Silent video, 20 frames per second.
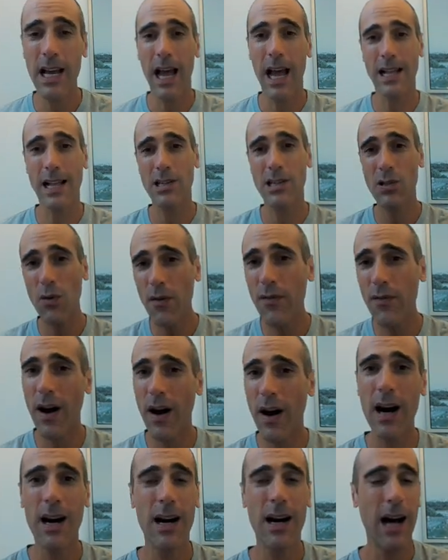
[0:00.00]
and so
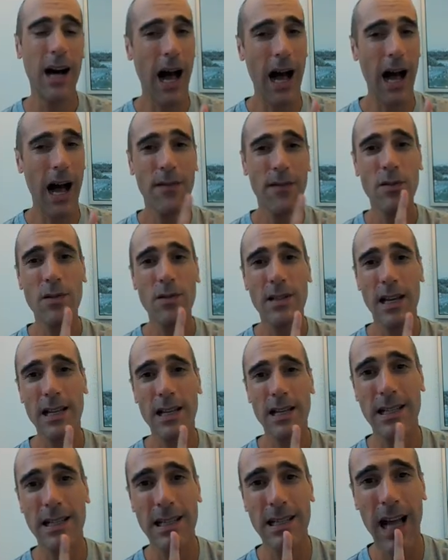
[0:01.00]
far I have to
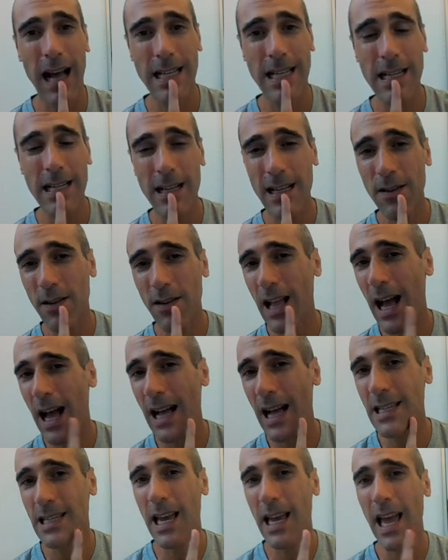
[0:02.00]
say that I didn't even
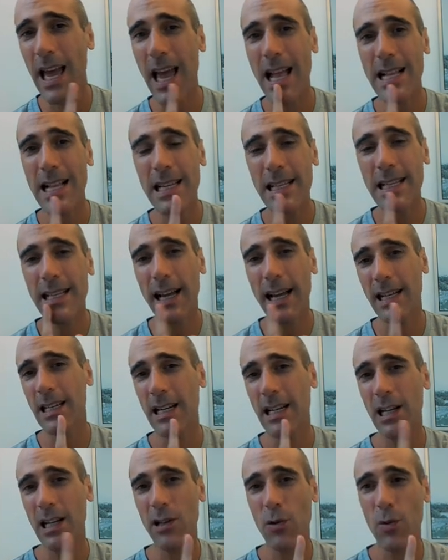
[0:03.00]
ask any
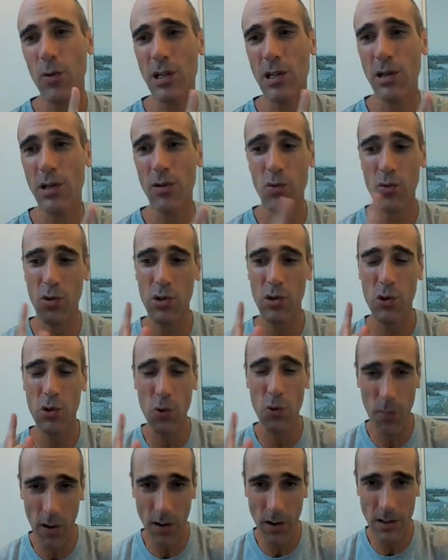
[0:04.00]
technical question to the
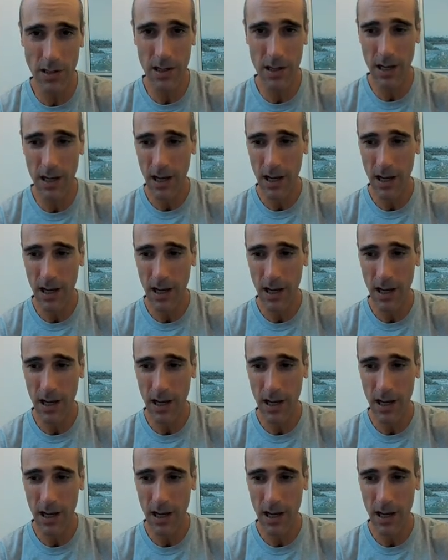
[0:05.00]
support.